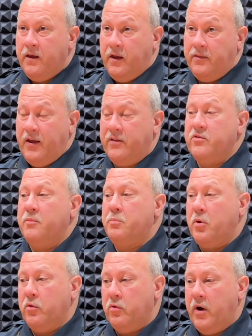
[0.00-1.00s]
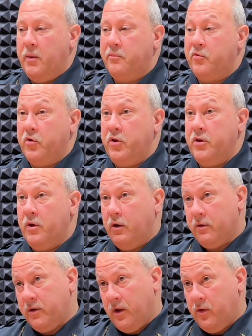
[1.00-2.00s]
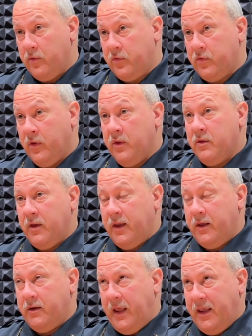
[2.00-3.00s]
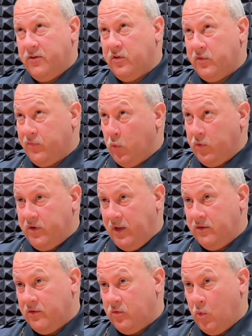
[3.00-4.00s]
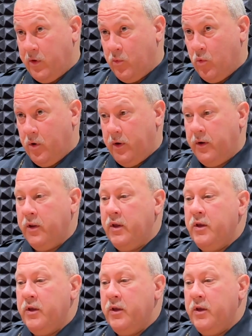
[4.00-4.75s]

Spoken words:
And that's a program for young adults and ages 14 to 21